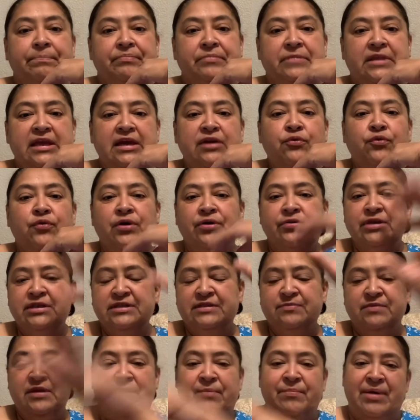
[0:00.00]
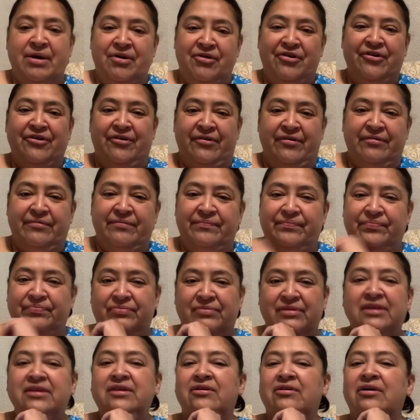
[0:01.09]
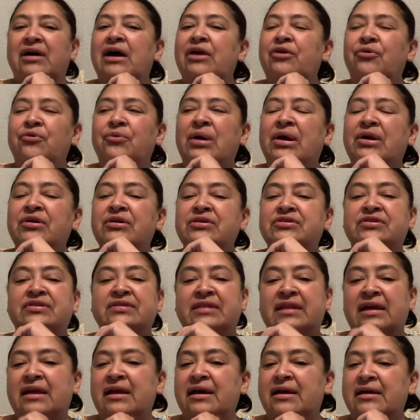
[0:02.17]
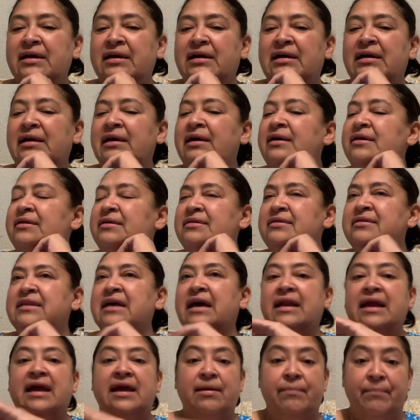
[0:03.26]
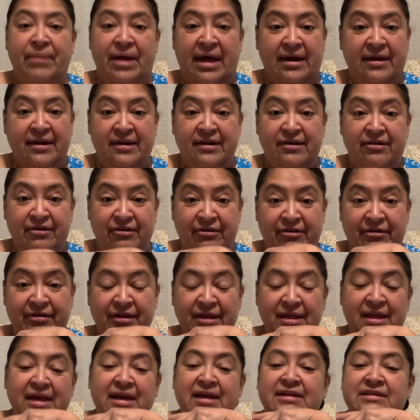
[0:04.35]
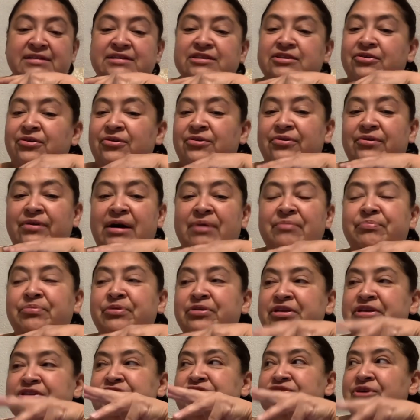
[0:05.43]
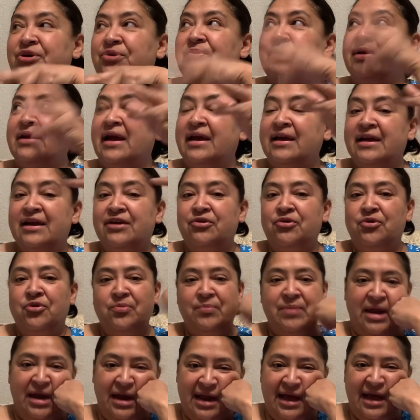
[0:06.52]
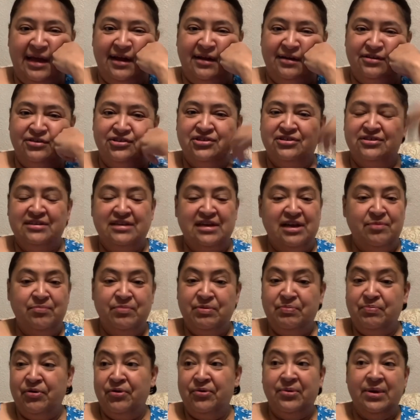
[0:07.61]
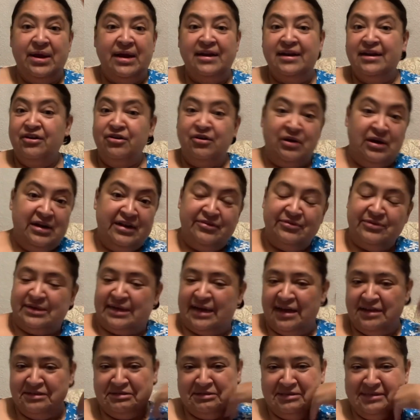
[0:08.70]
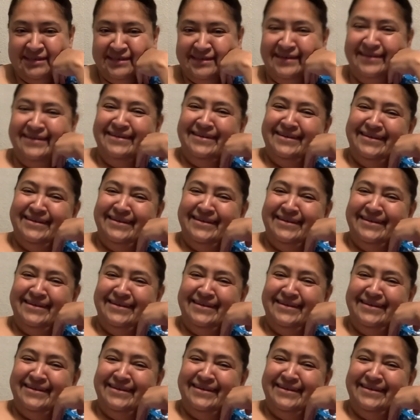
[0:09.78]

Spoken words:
It worries me about her. I don't want her to think that I abandoned her. So I'm pretty sure when I get home at night, she's going to be parading her little dance.